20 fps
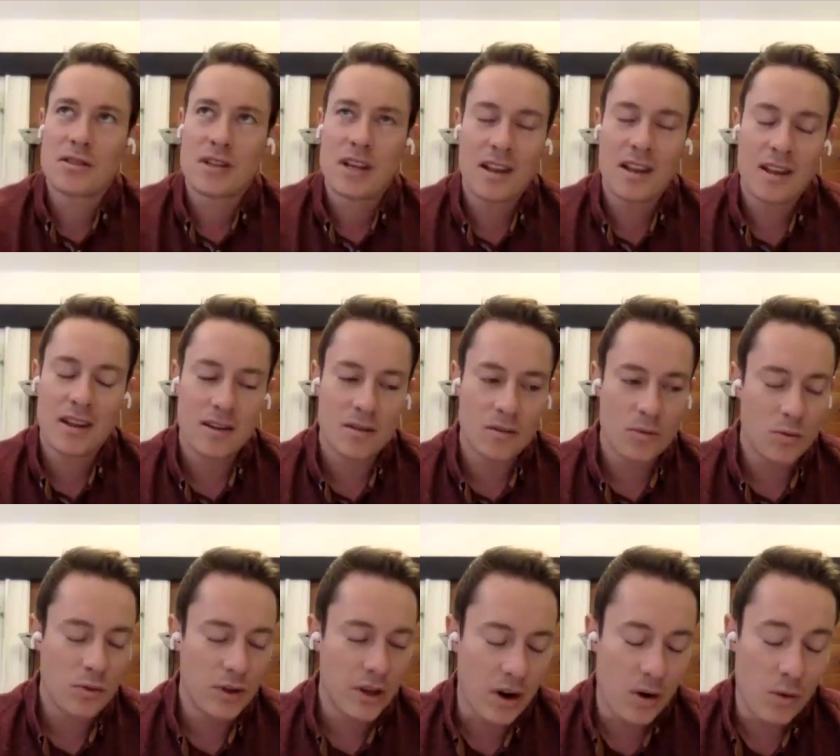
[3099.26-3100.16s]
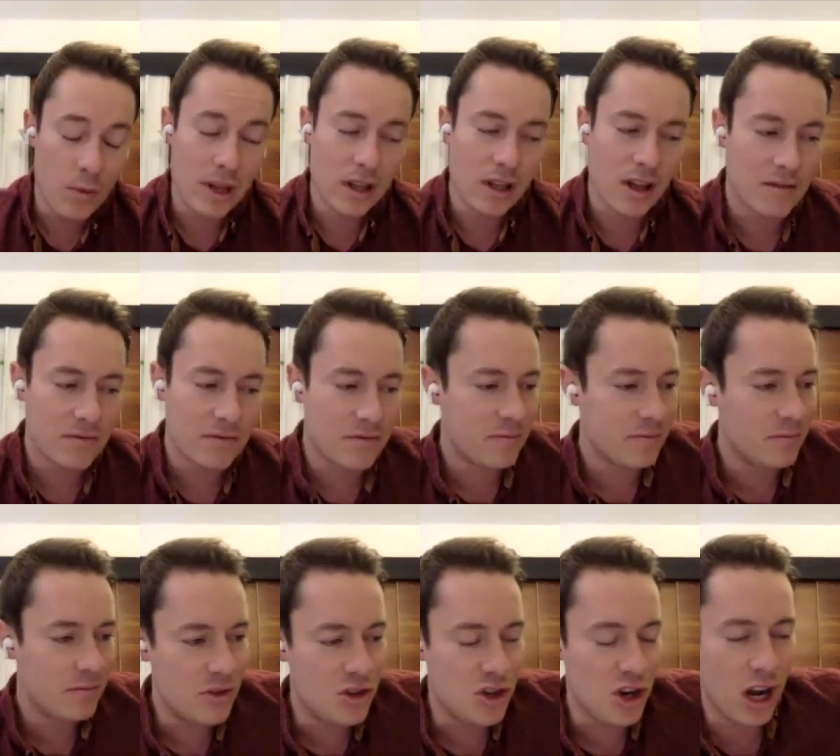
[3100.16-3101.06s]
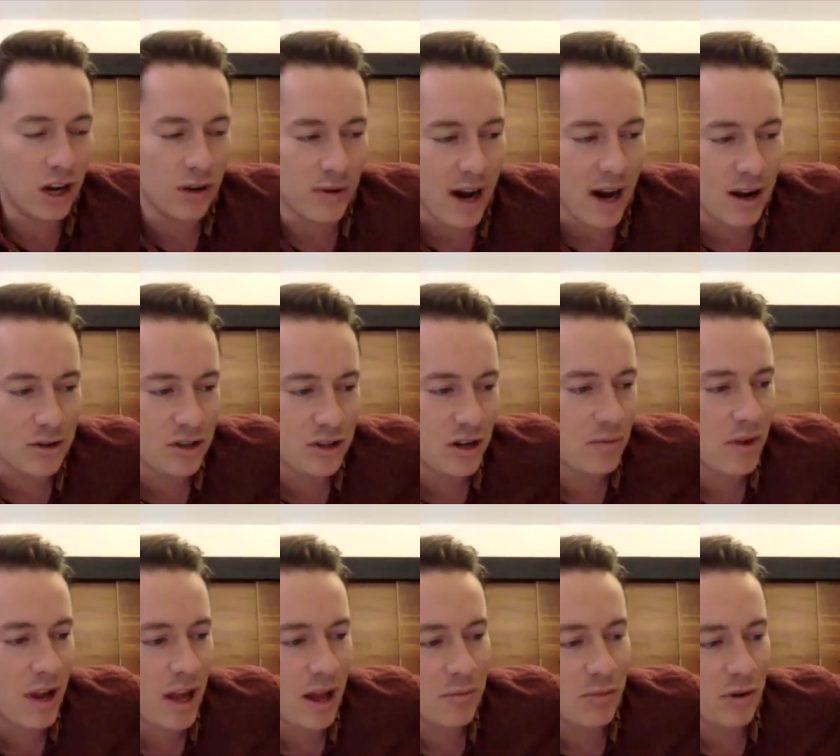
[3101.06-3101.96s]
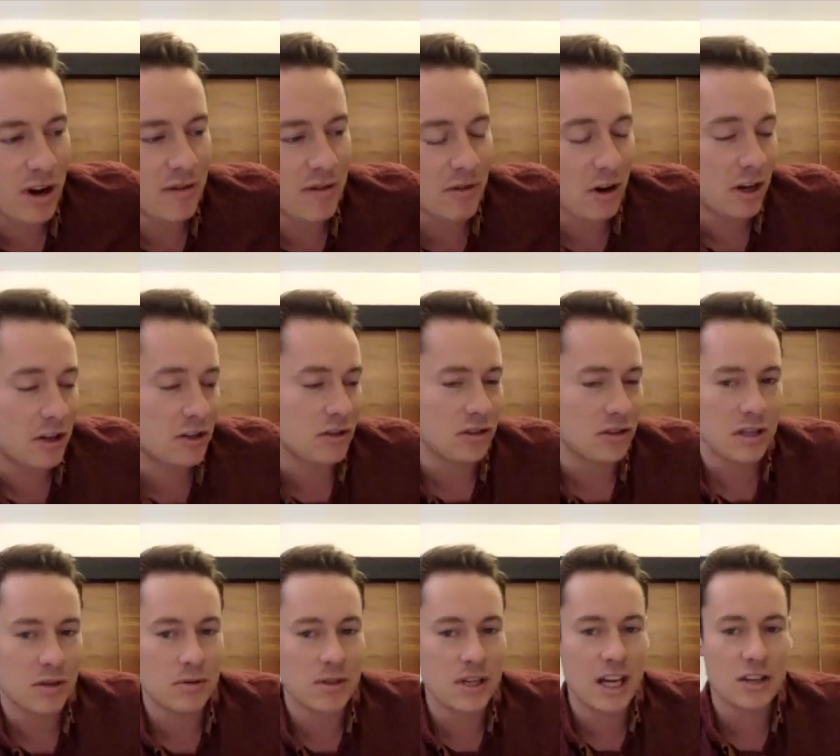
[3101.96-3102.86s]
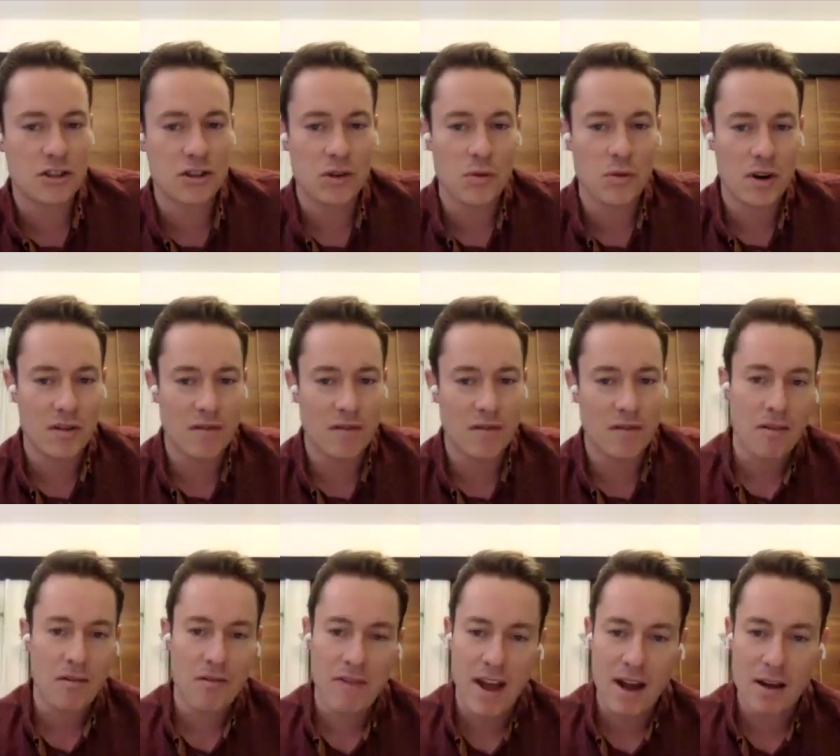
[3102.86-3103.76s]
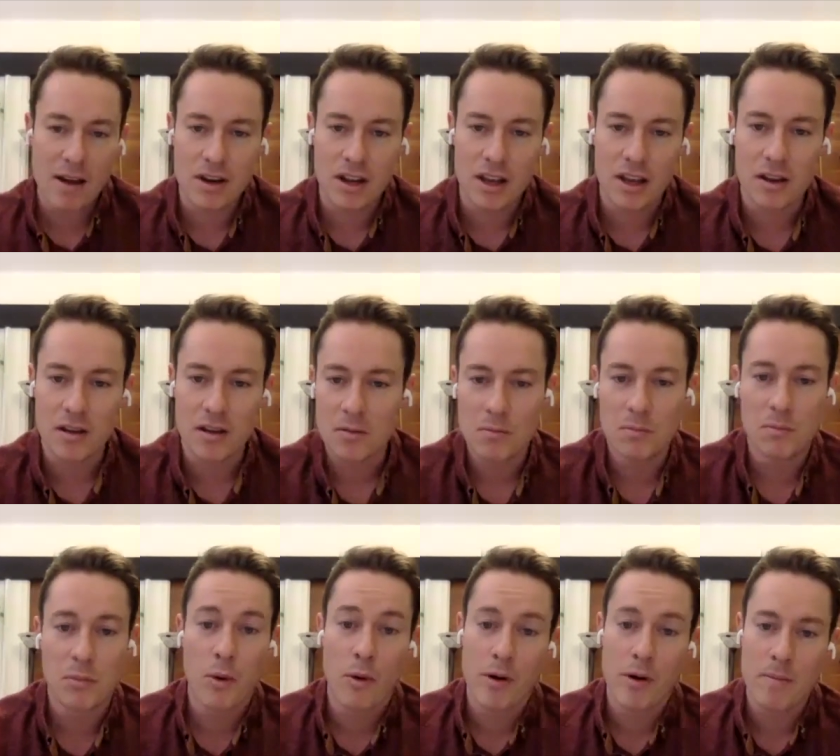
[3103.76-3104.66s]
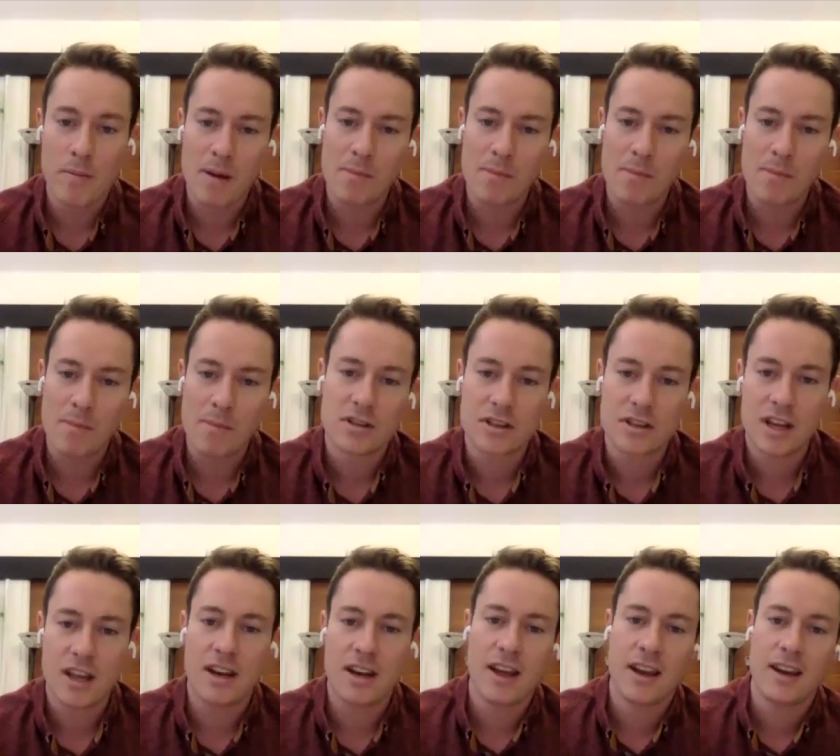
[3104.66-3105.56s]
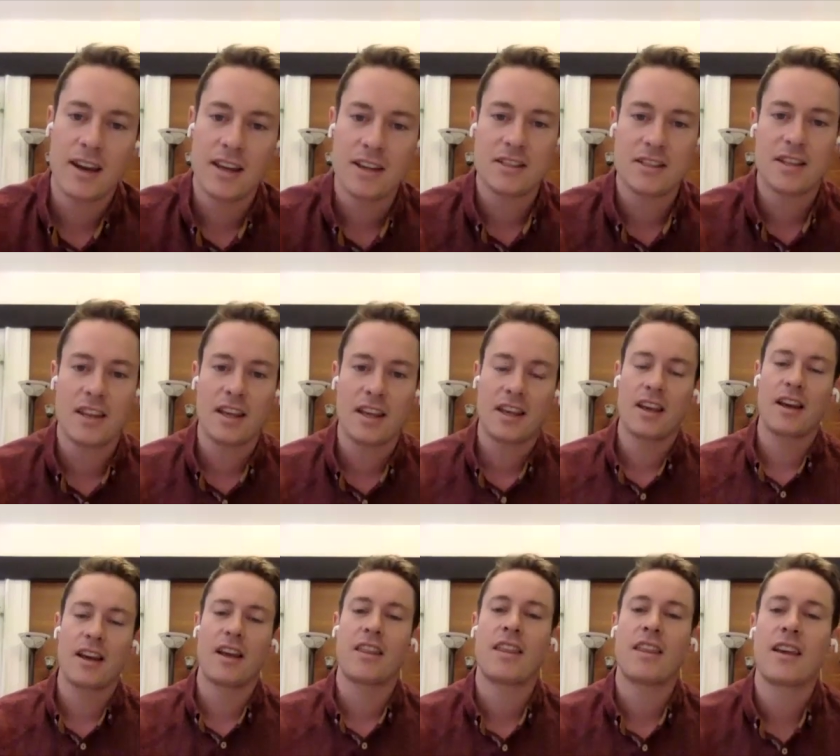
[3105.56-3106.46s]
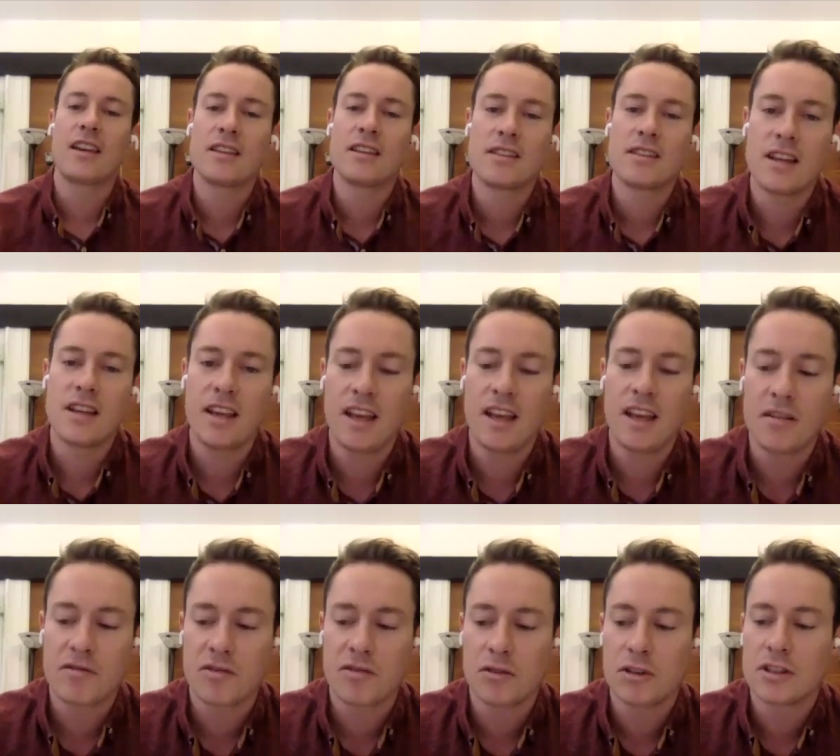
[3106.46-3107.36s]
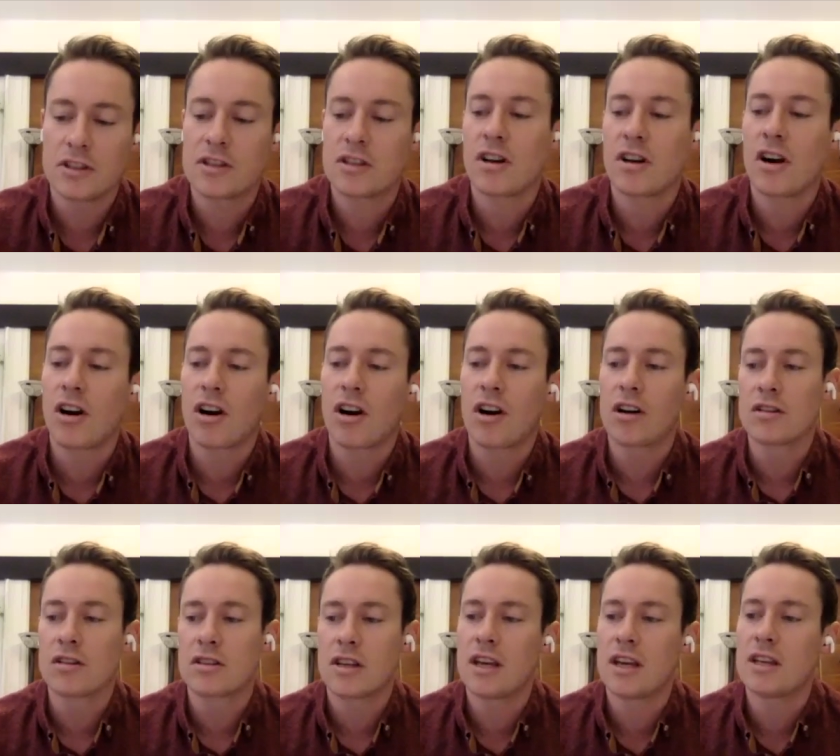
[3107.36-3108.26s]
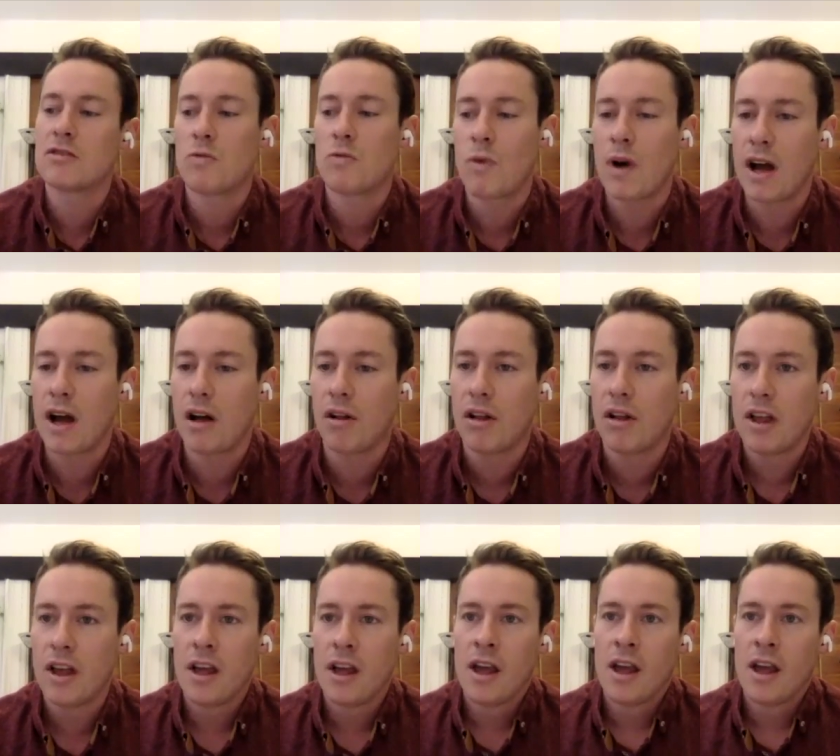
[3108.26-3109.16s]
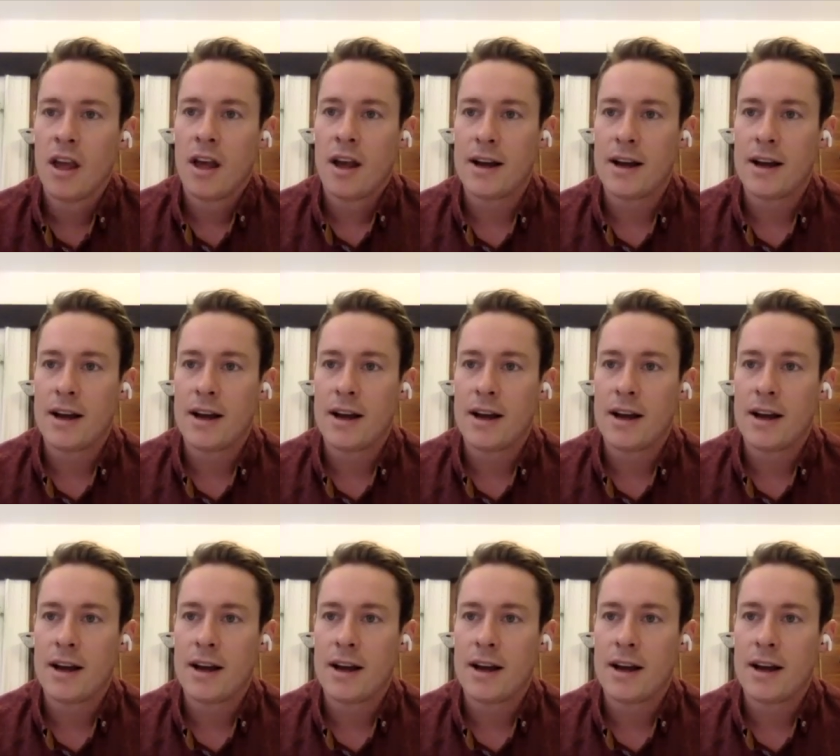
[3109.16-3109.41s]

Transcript: say that you know we love John Rauch at, at Braver Angels. He was actually one of our founding board members, and and his thinking I think has influenced ours as well. Right.